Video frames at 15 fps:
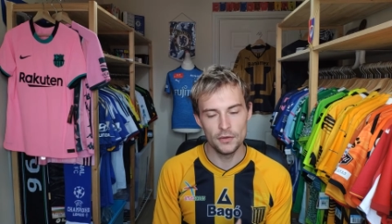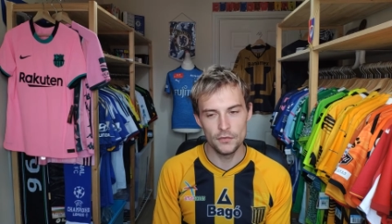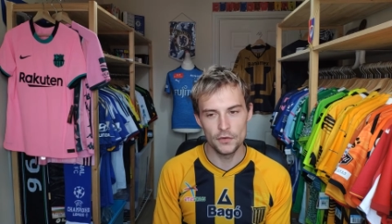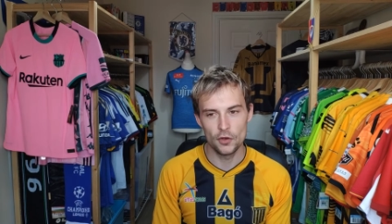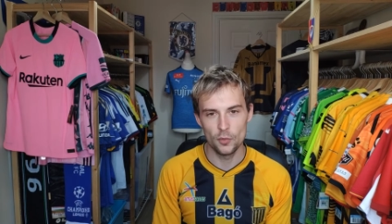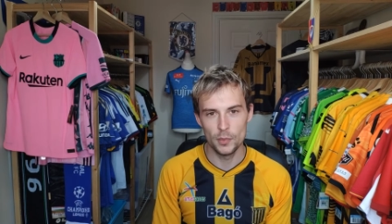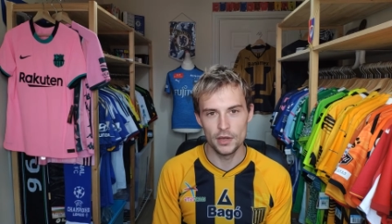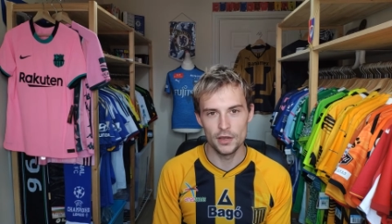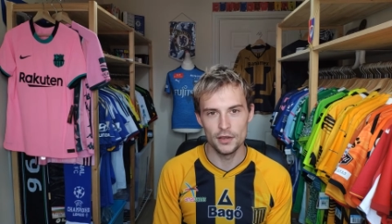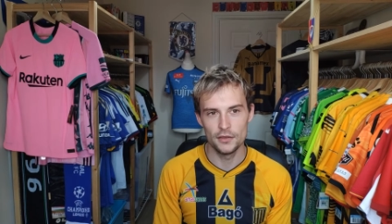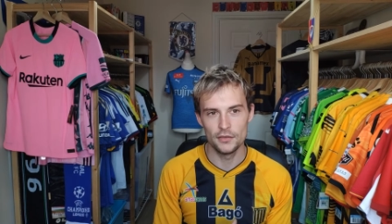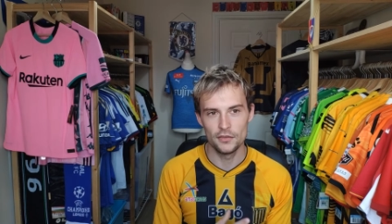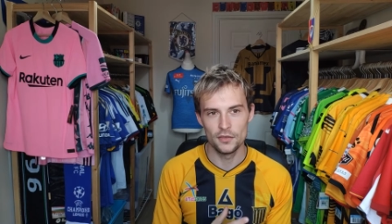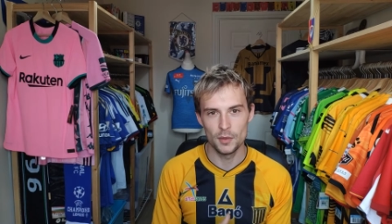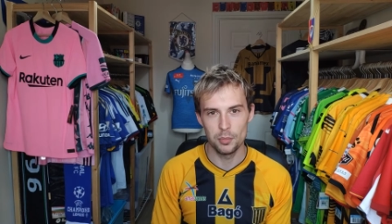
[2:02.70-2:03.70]
difficult
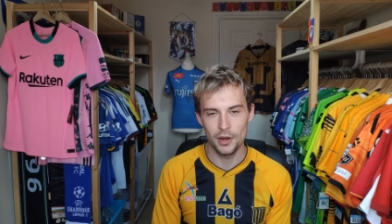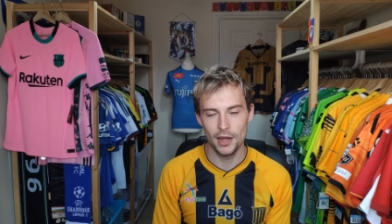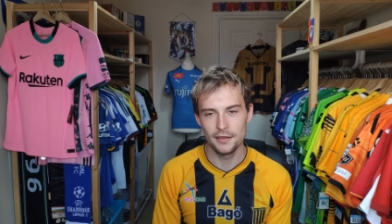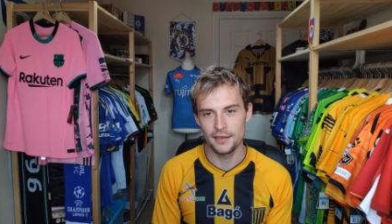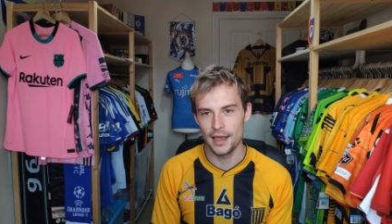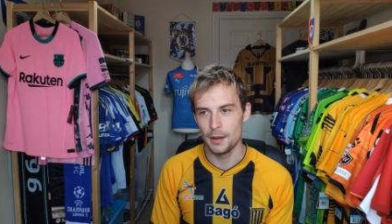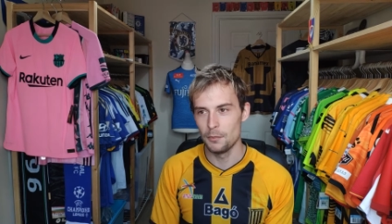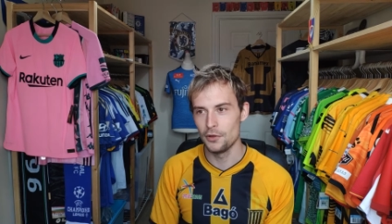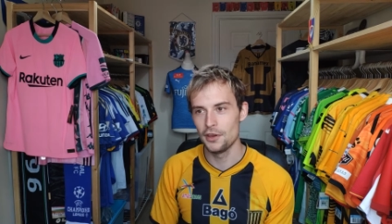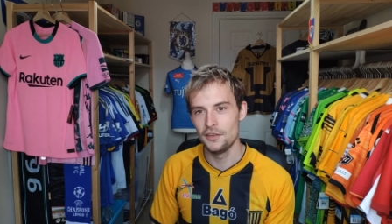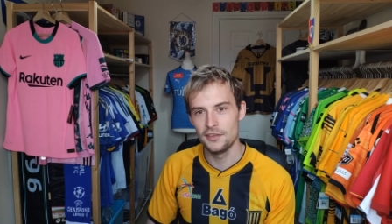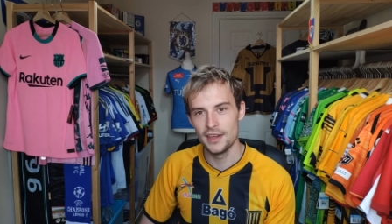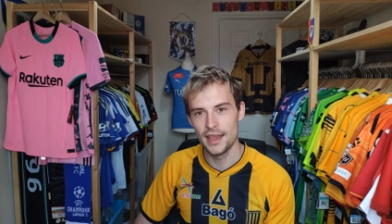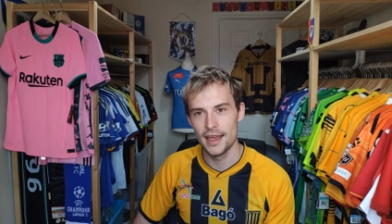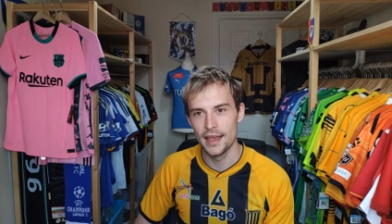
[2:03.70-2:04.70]
because the players that I'm looking
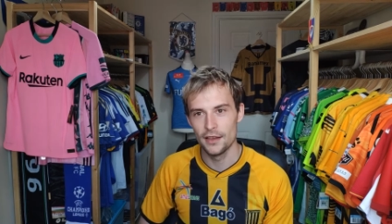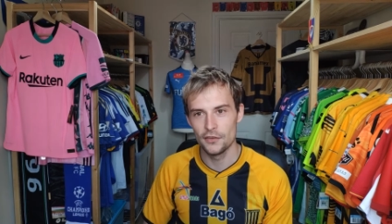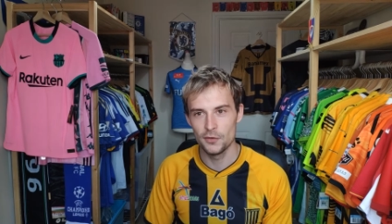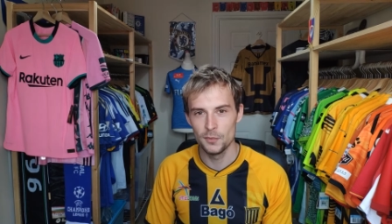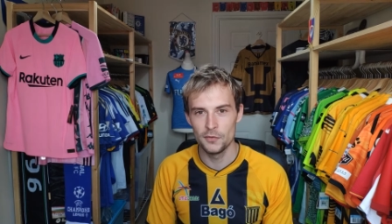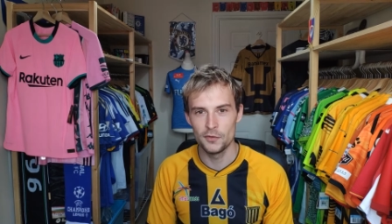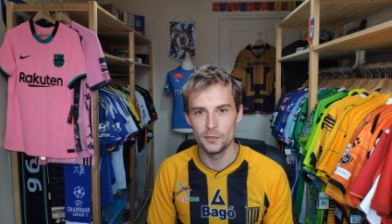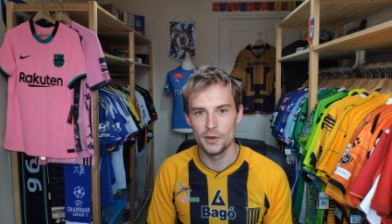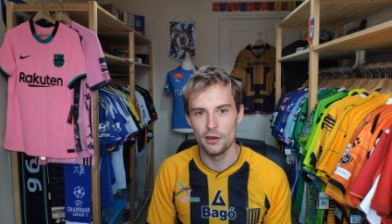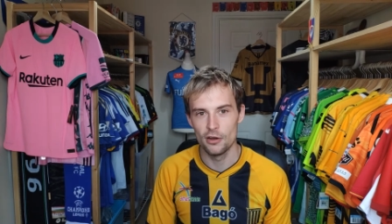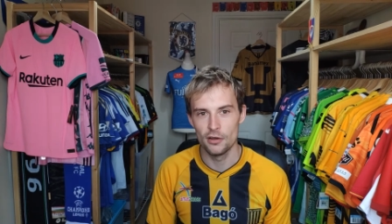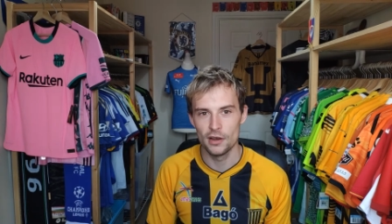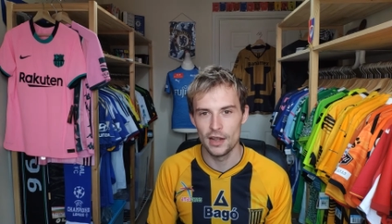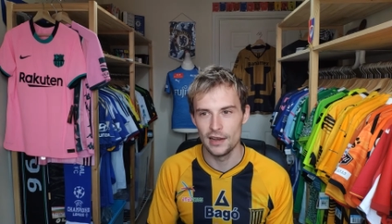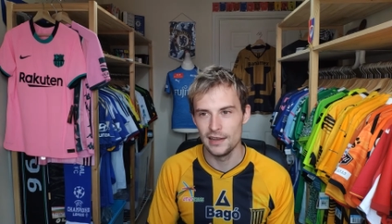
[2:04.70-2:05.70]
to get, some of them
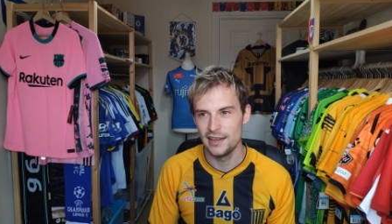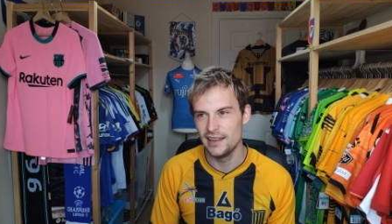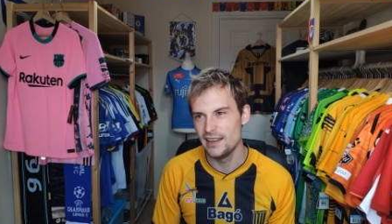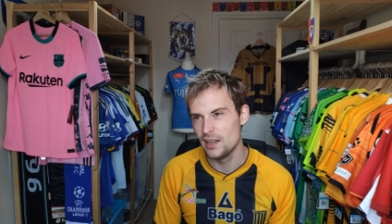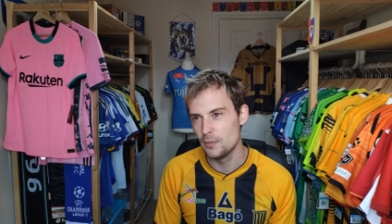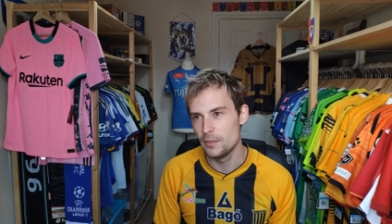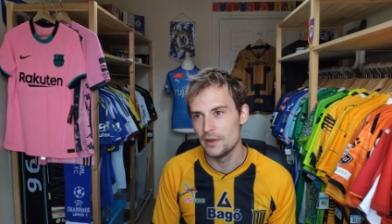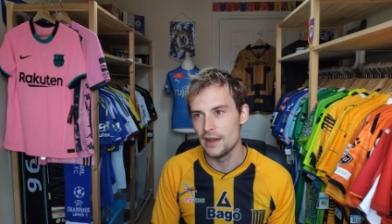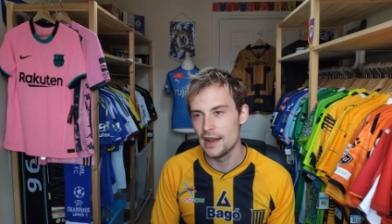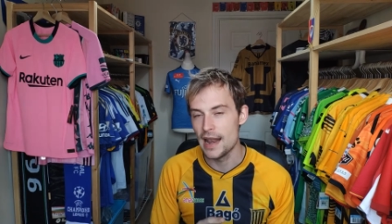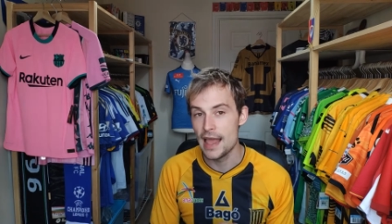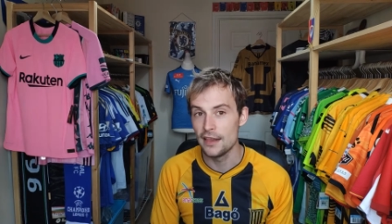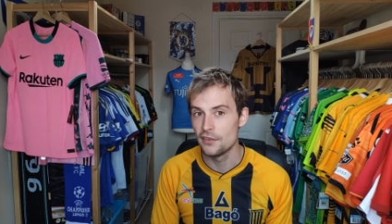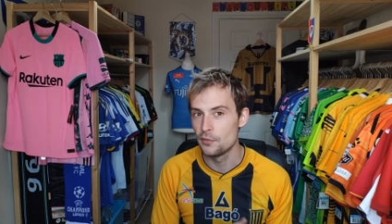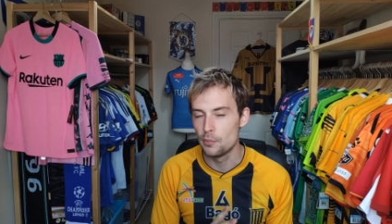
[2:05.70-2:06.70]
are a little bit
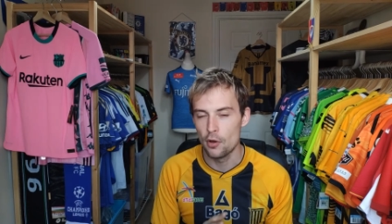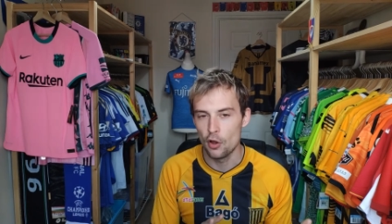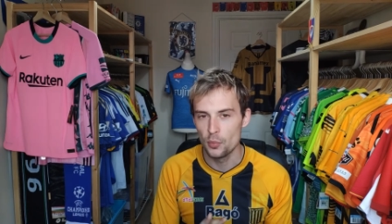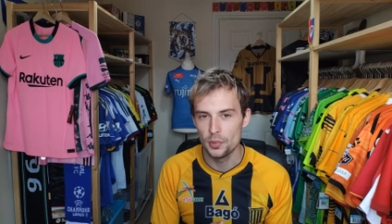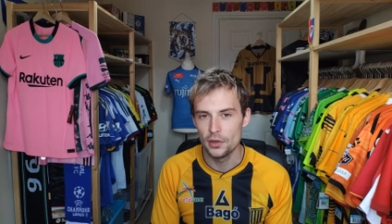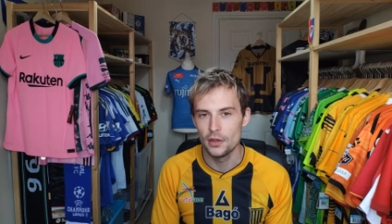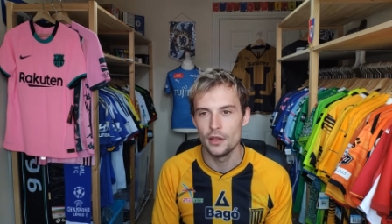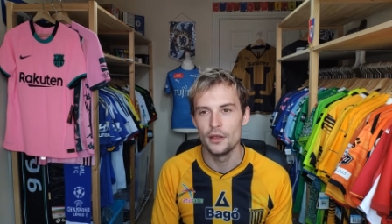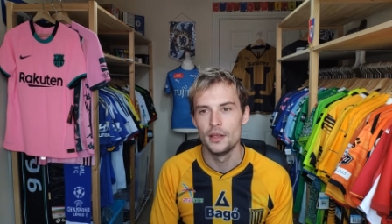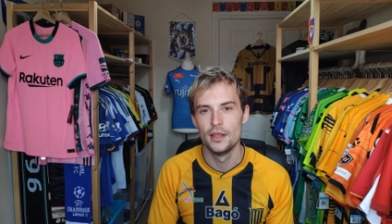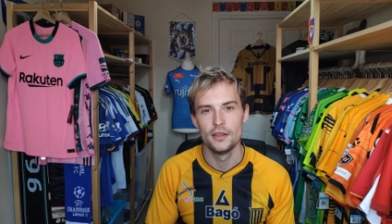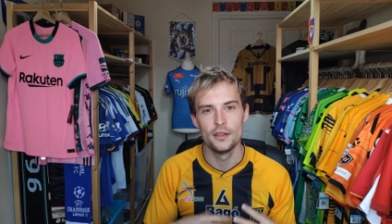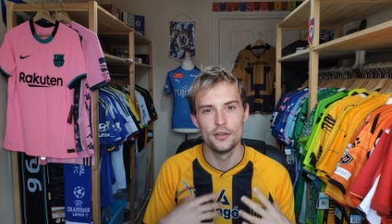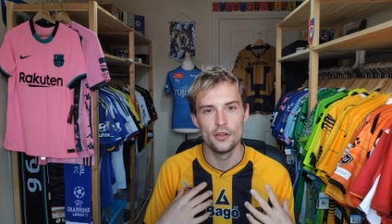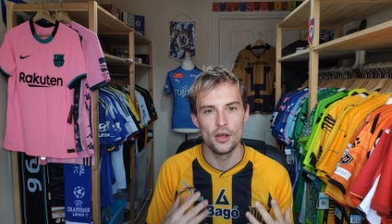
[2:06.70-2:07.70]
less popular.
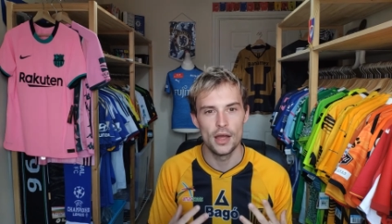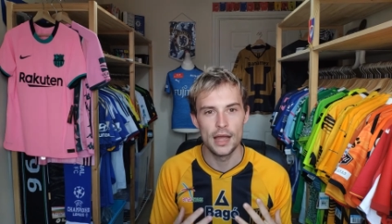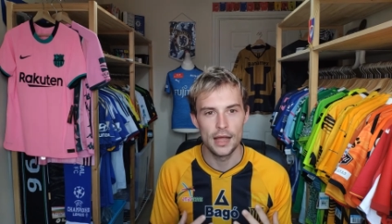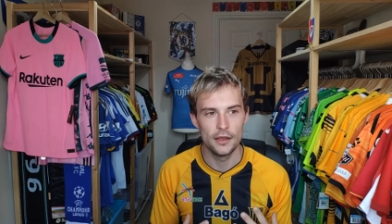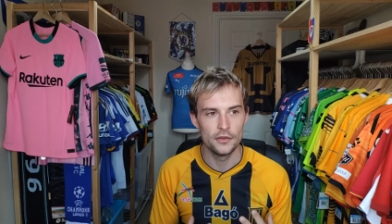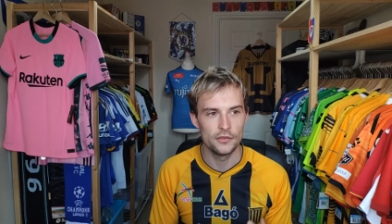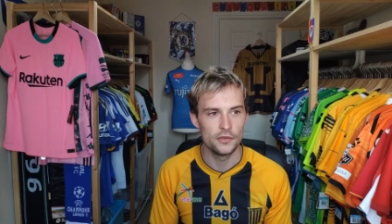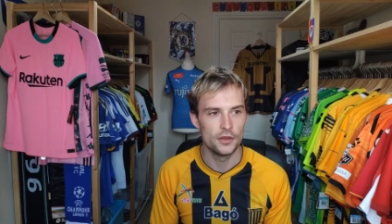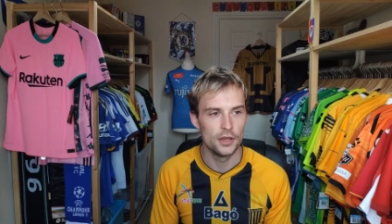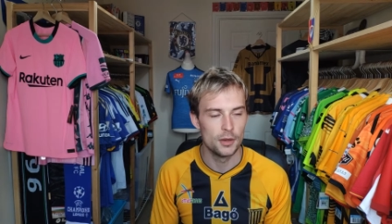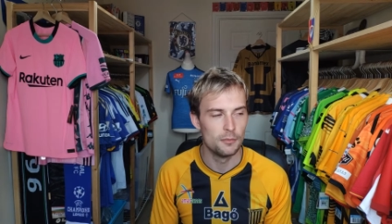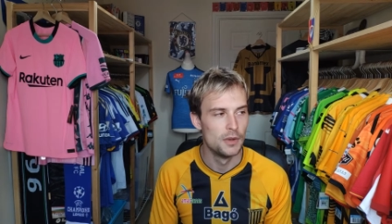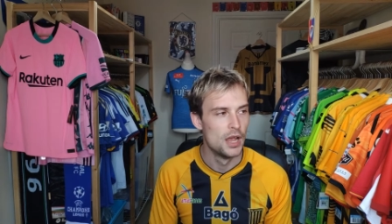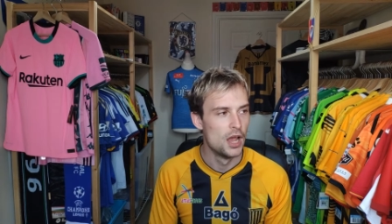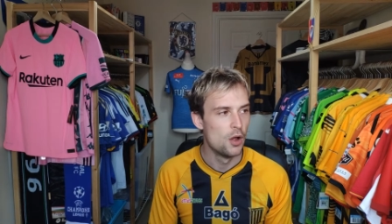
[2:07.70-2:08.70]
They're not as
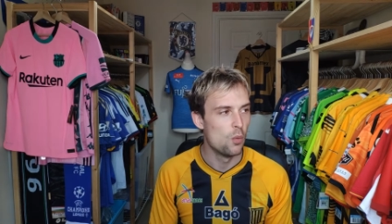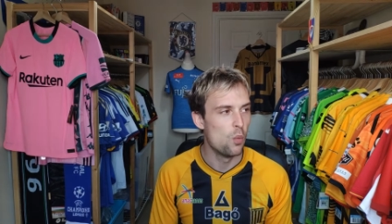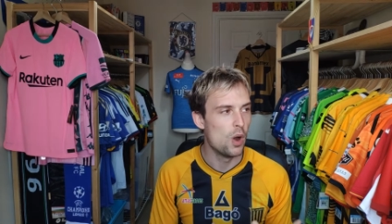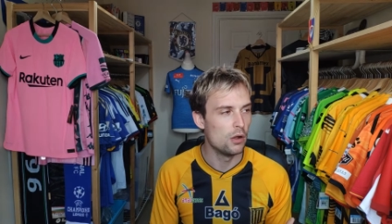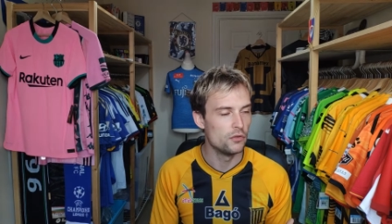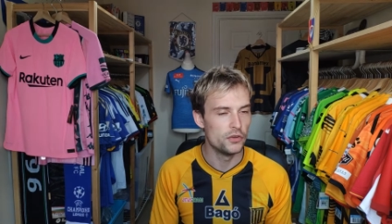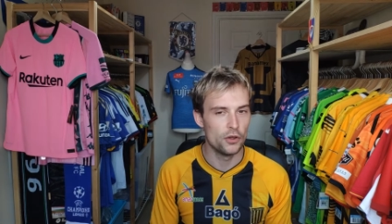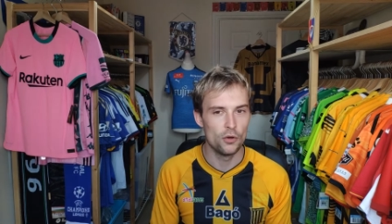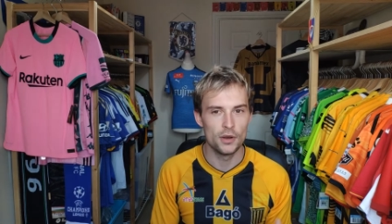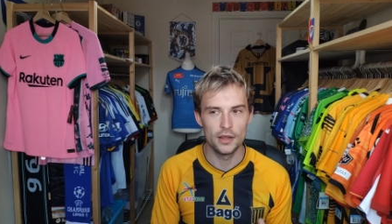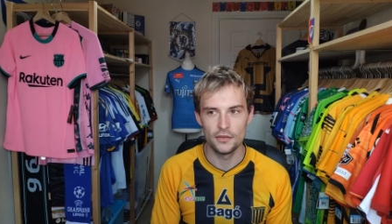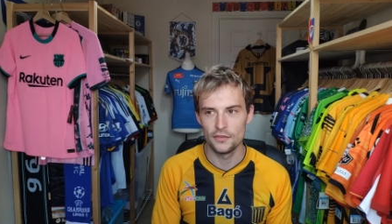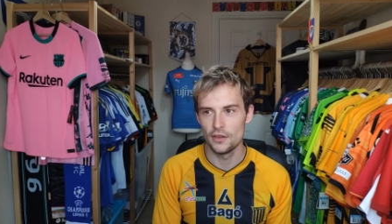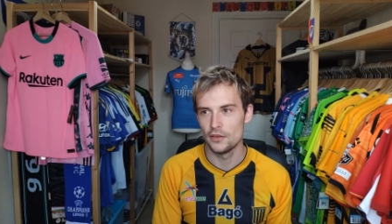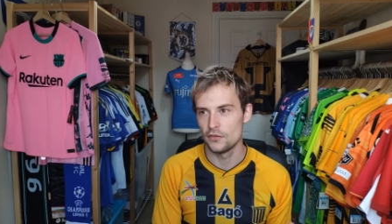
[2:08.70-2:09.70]
well known
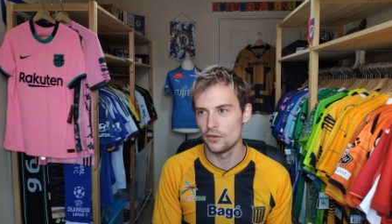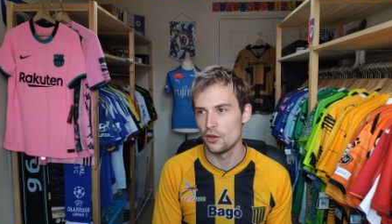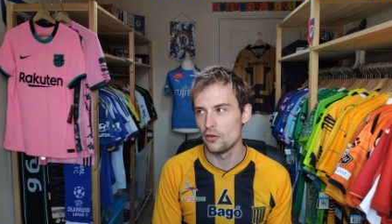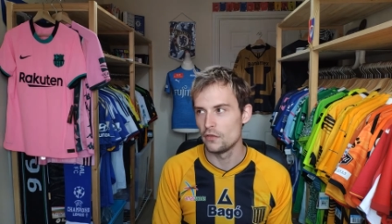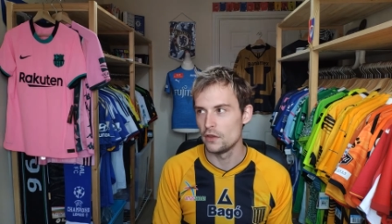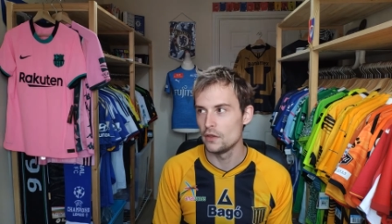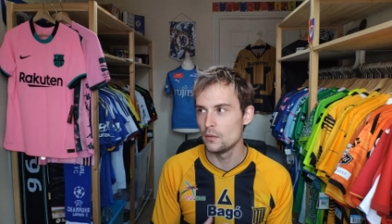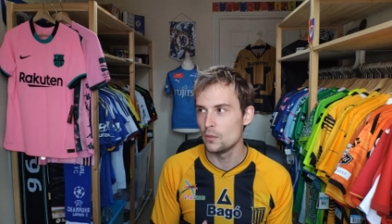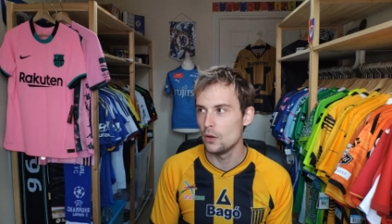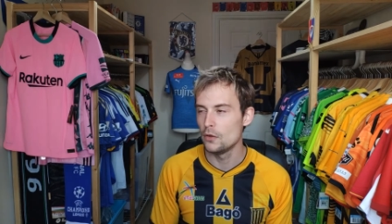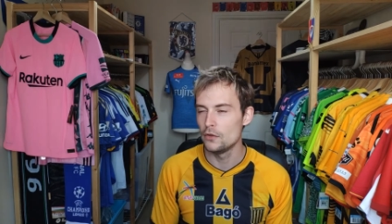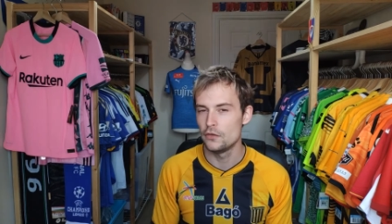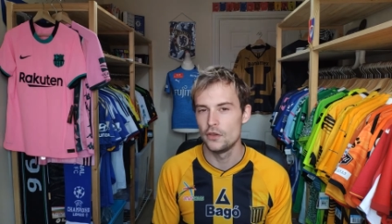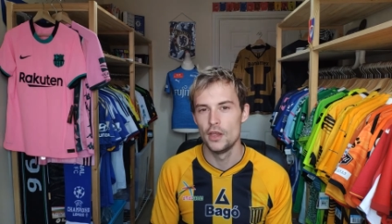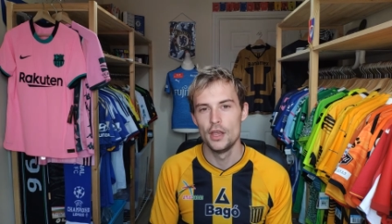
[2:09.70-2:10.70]
as sort of the other
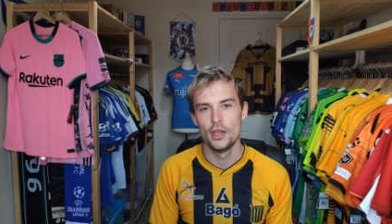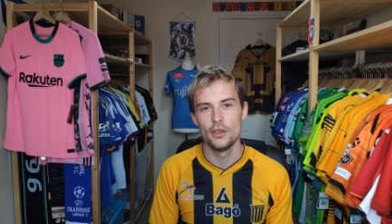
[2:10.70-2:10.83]
ones.